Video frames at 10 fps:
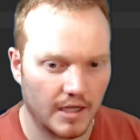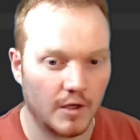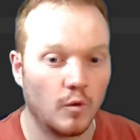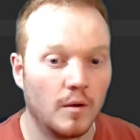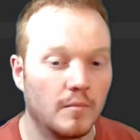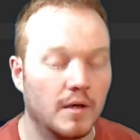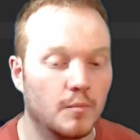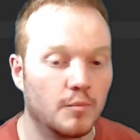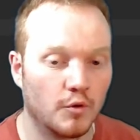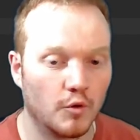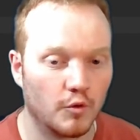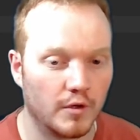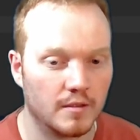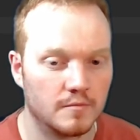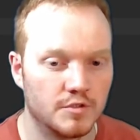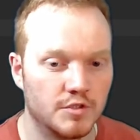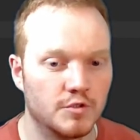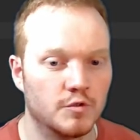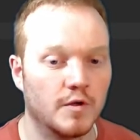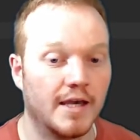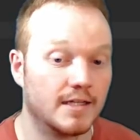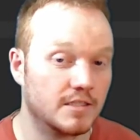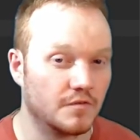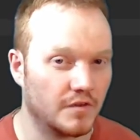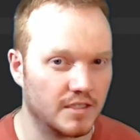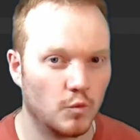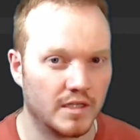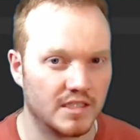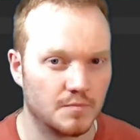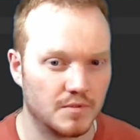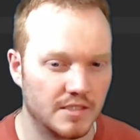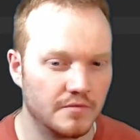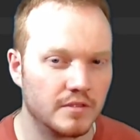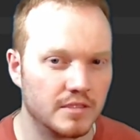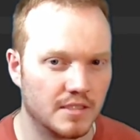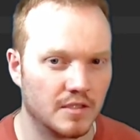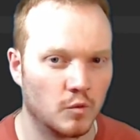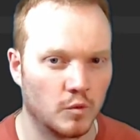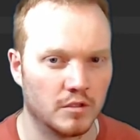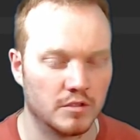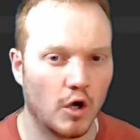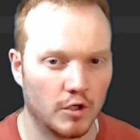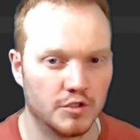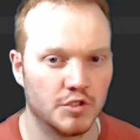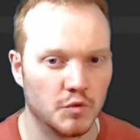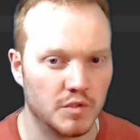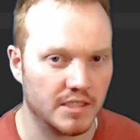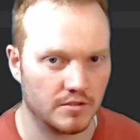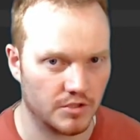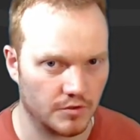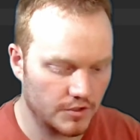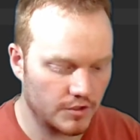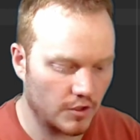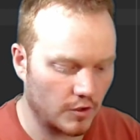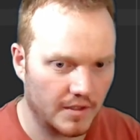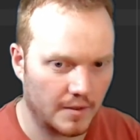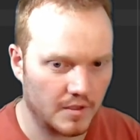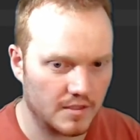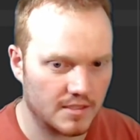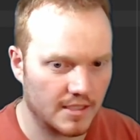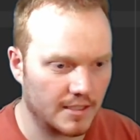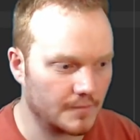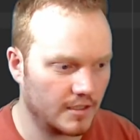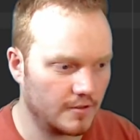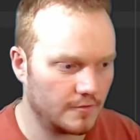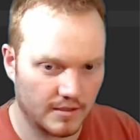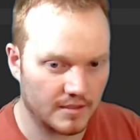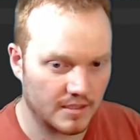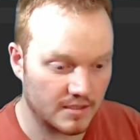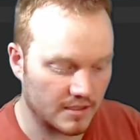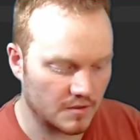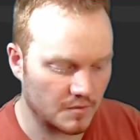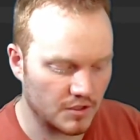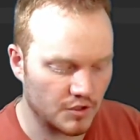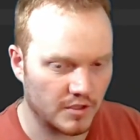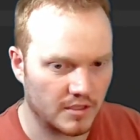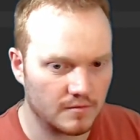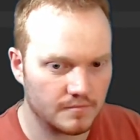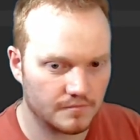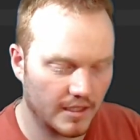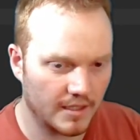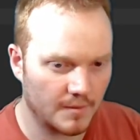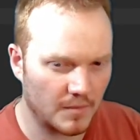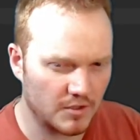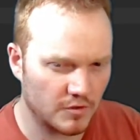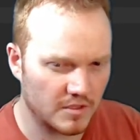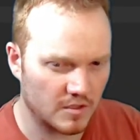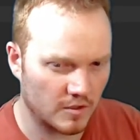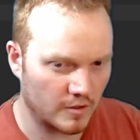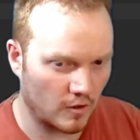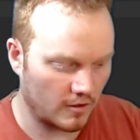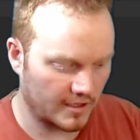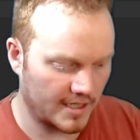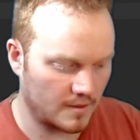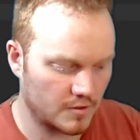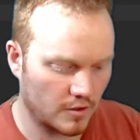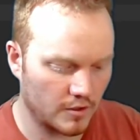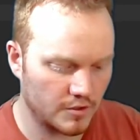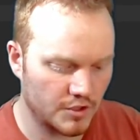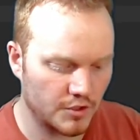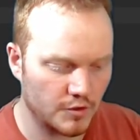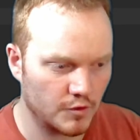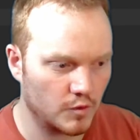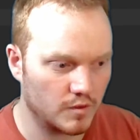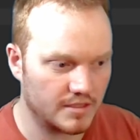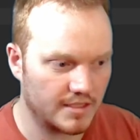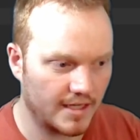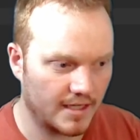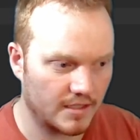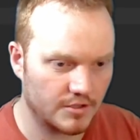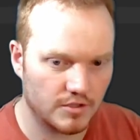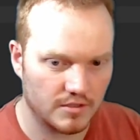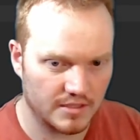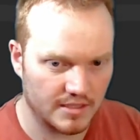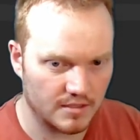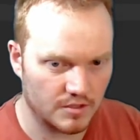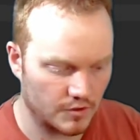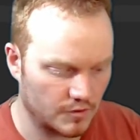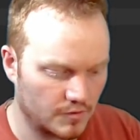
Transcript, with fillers: I want my program to activate when I specifically say the words R two D two. So I'm gonna say if, and this needs to be a string, and make sure this is in all caps, R two D two.